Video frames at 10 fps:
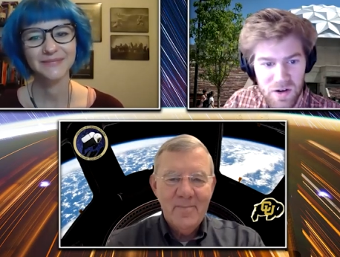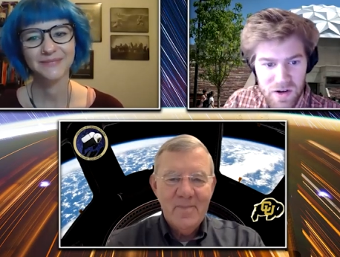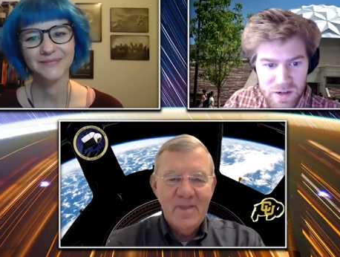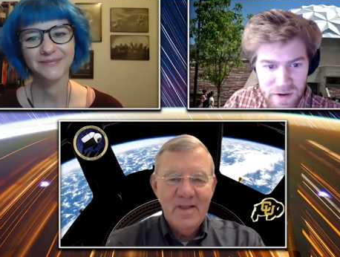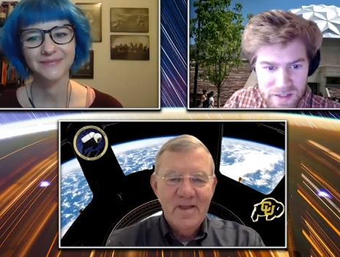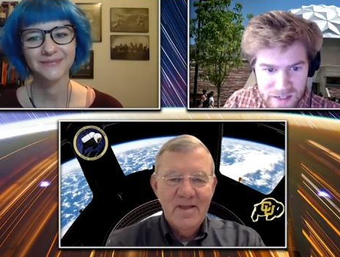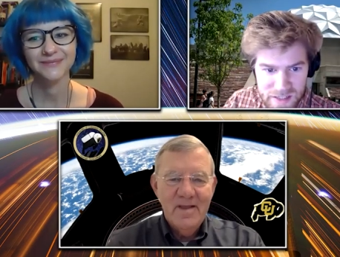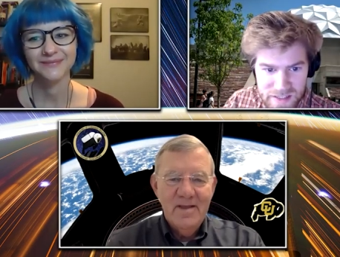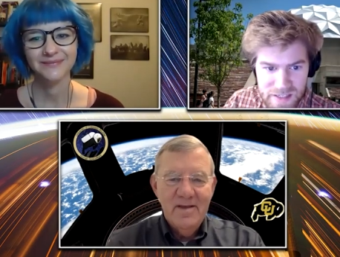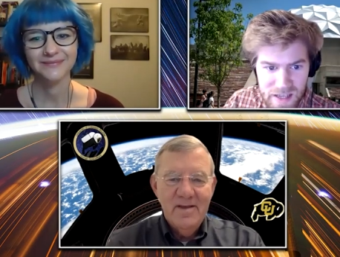Speaker 1: in
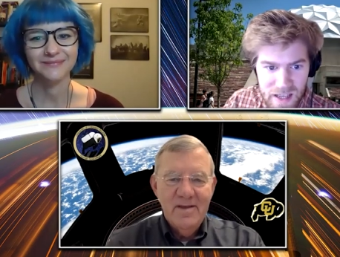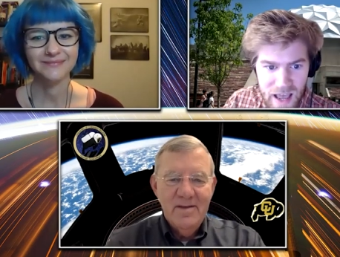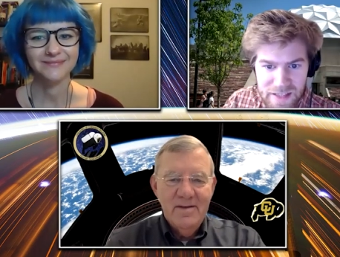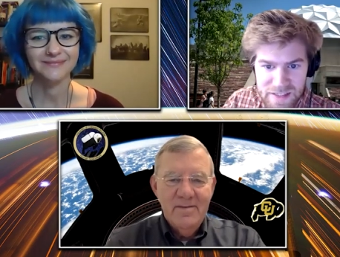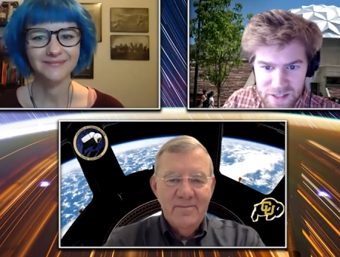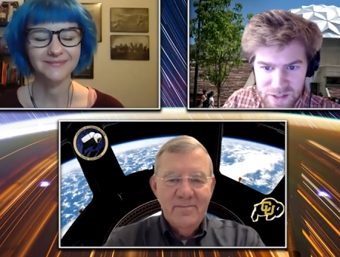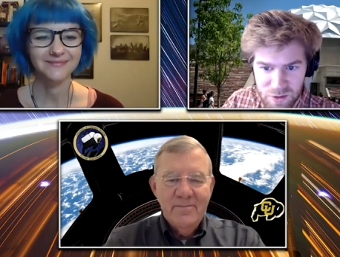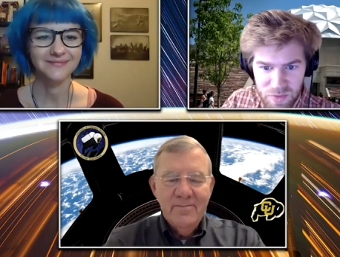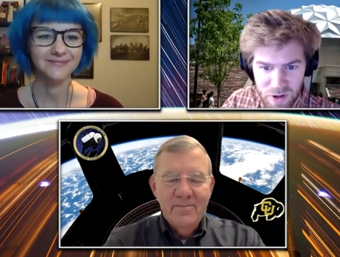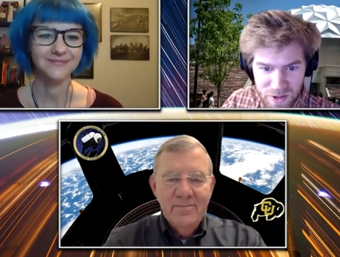residence at CU
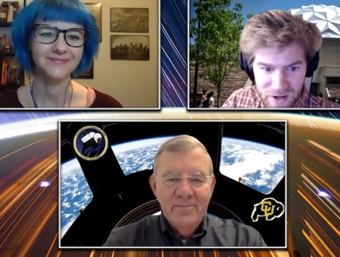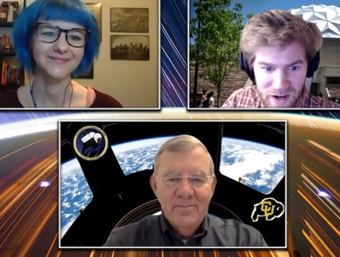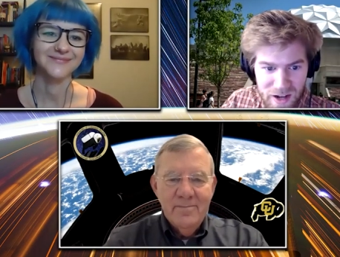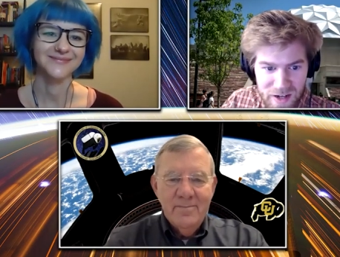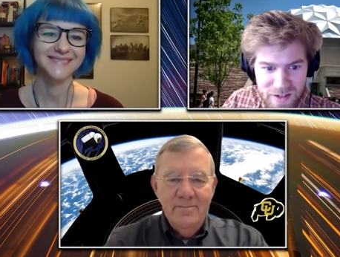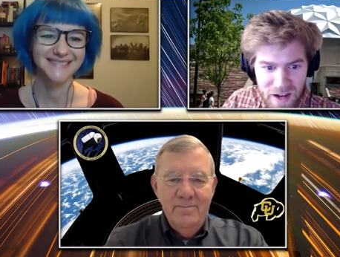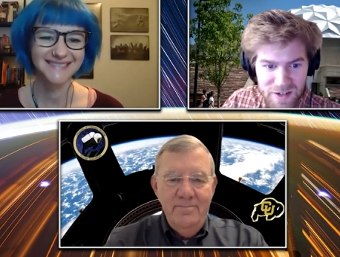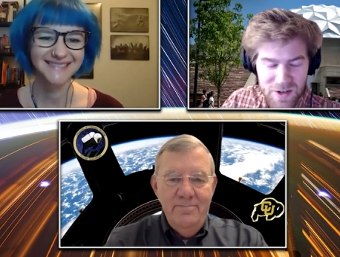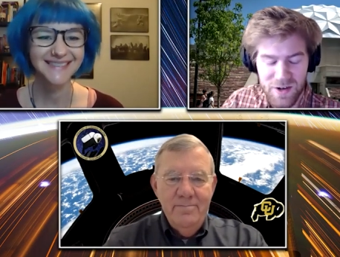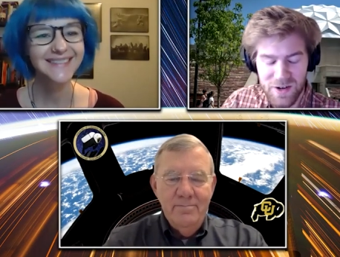Boulder.
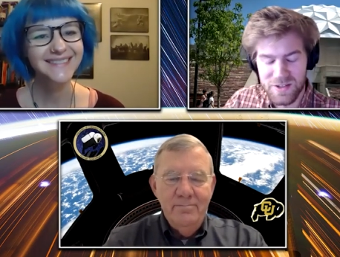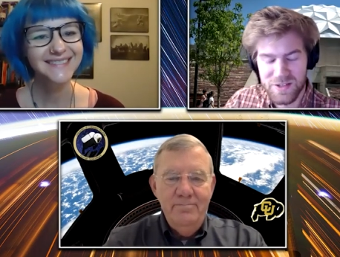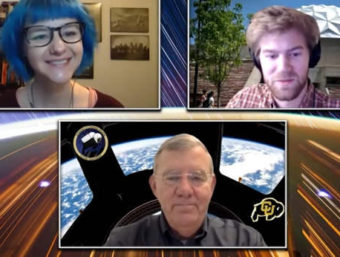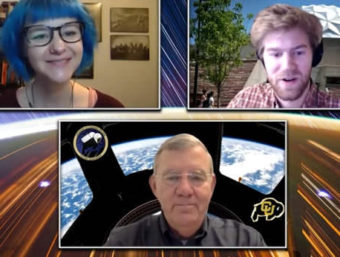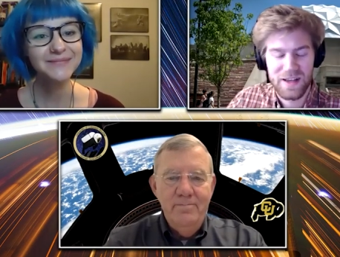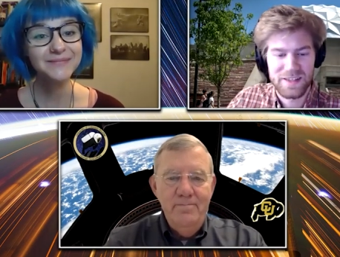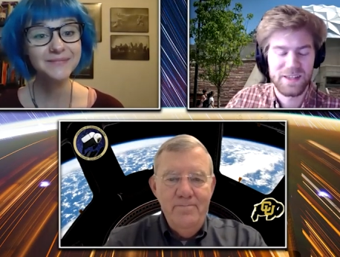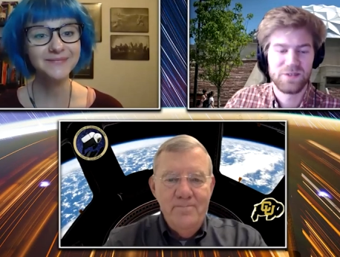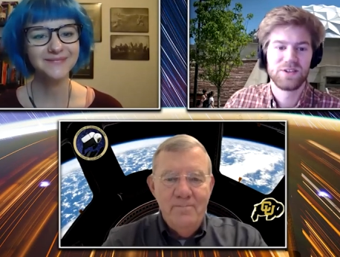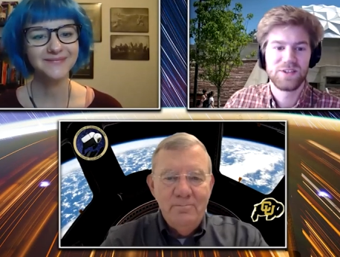Dr. Colonel Jim Voss,
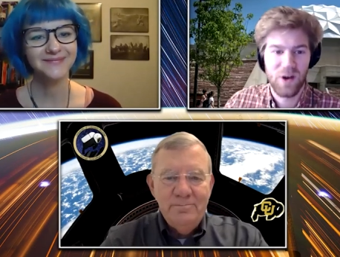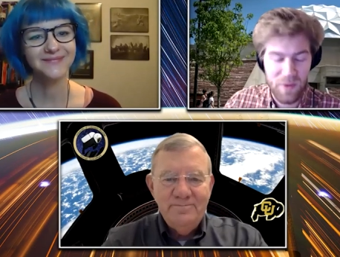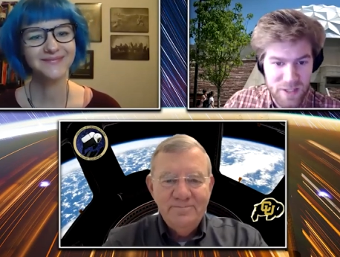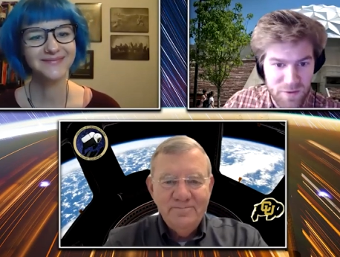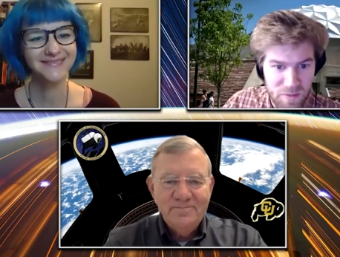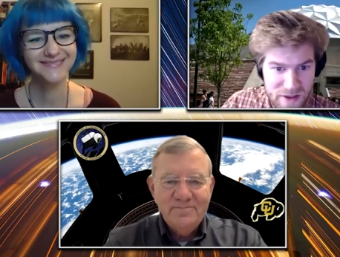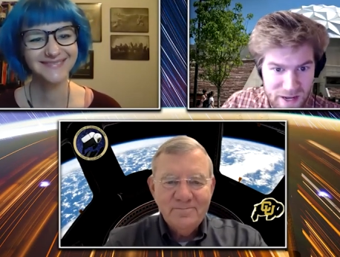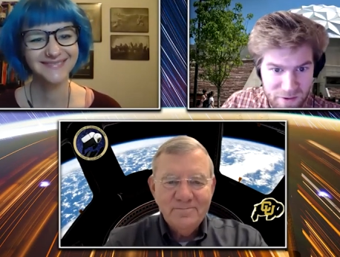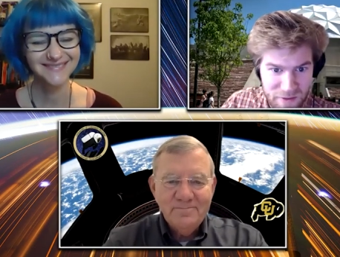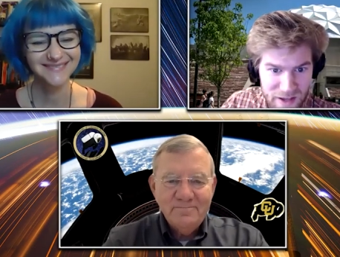thank you so much for
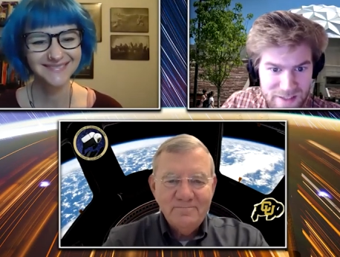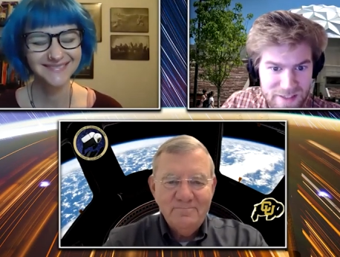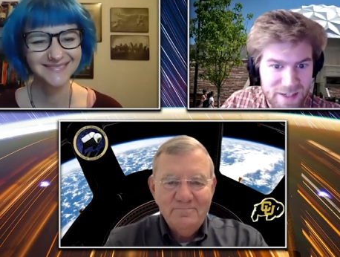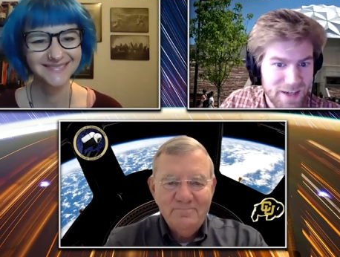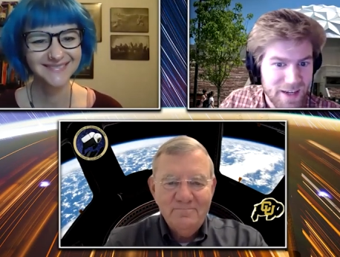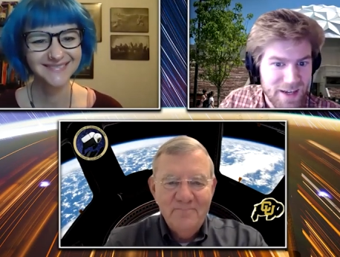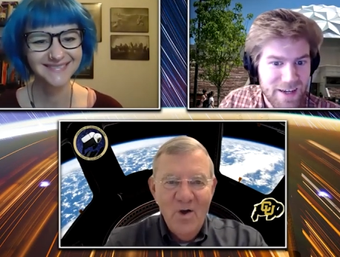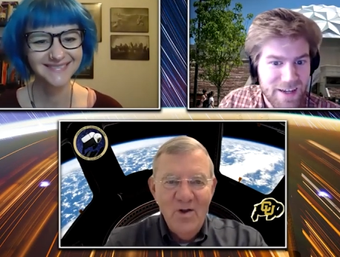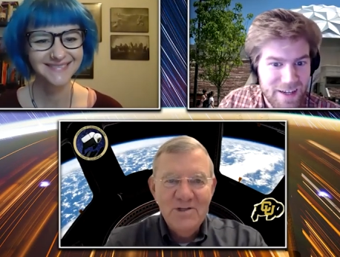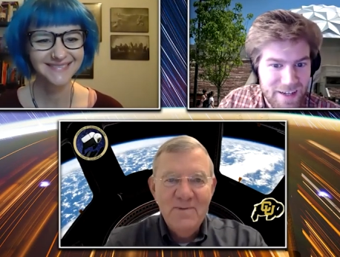being with us.
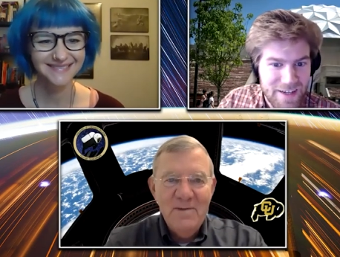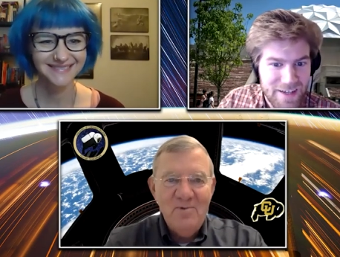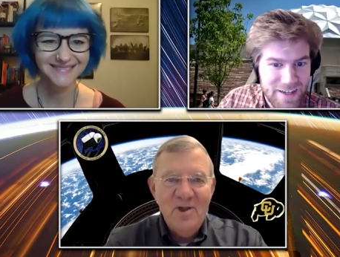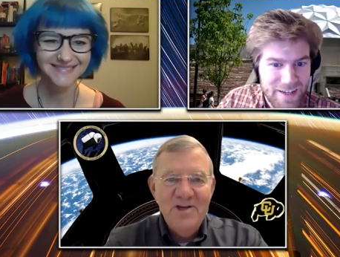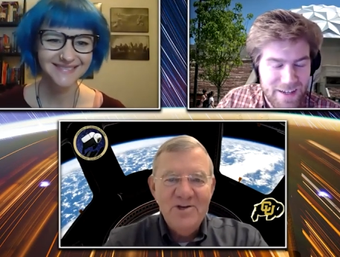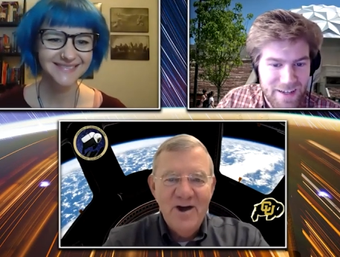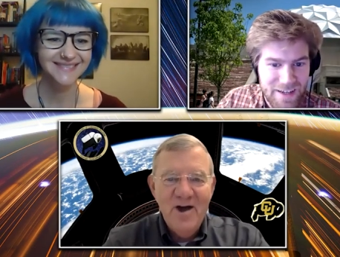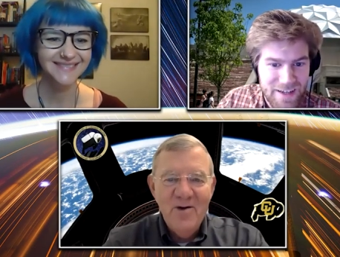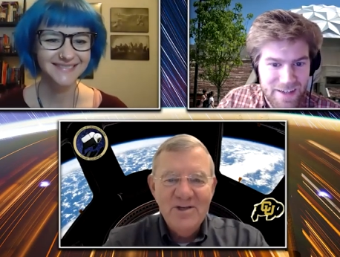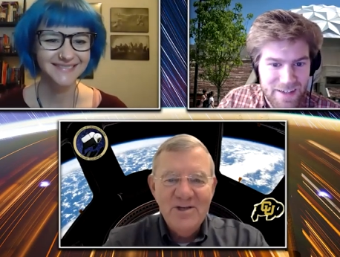
Speaker 2: Well, it's my pleasure. I
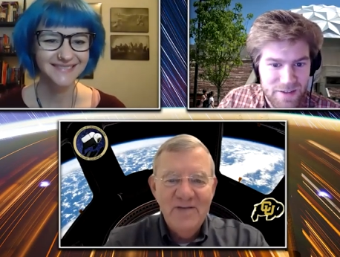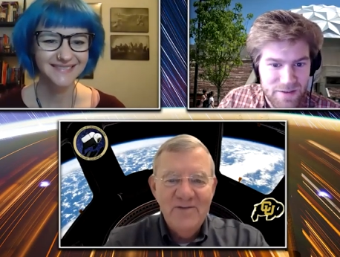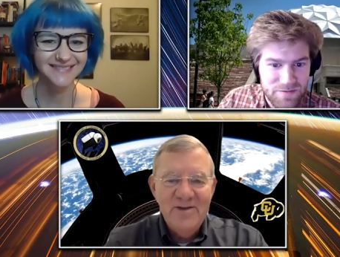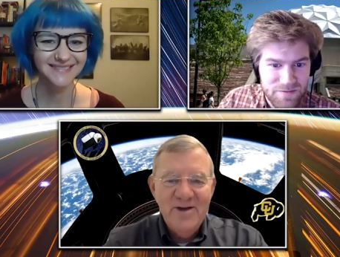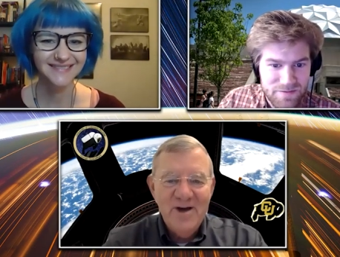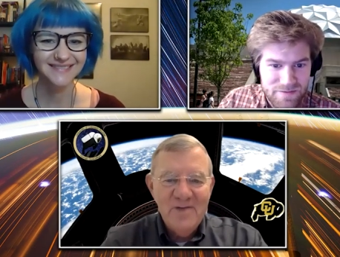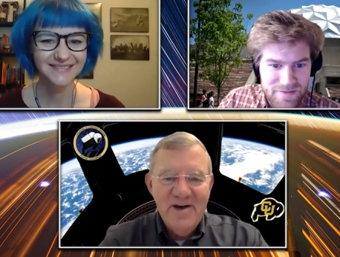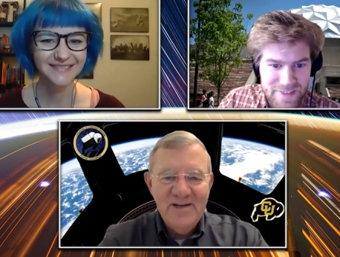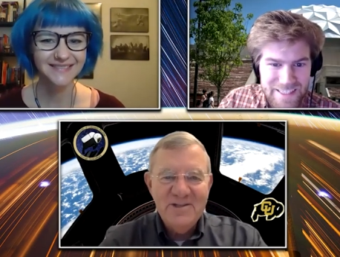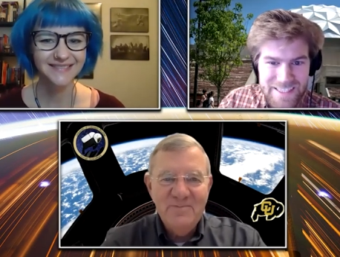always love to talk
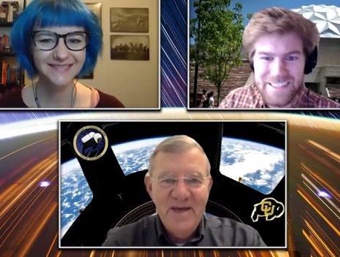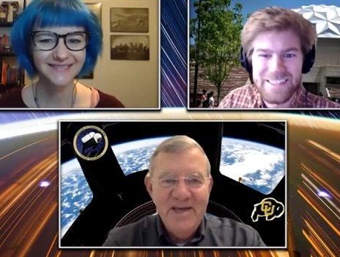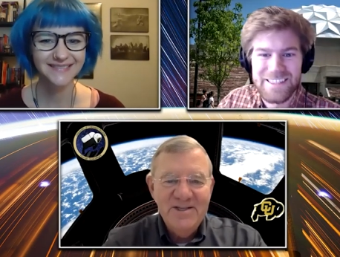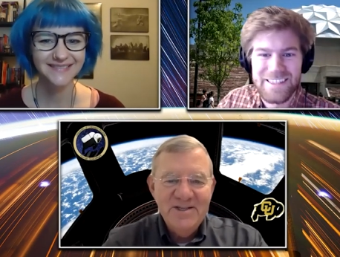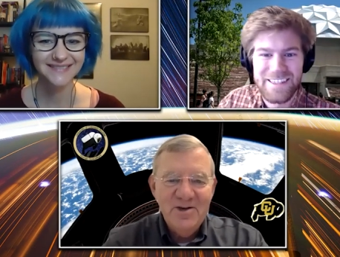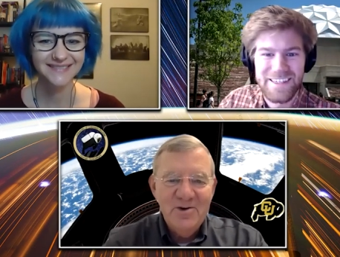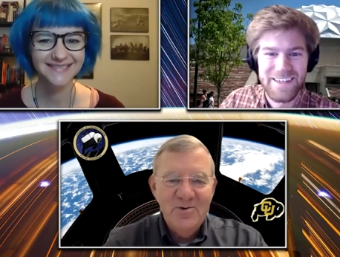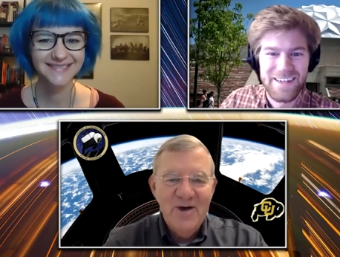about space, so